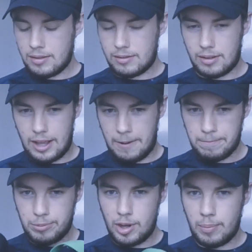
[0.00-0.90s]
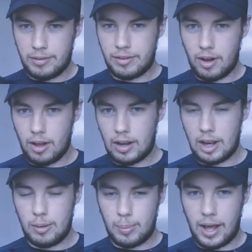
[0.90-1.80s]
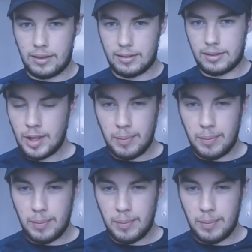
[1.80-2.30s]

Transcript: So yeah, number 4, loop bands.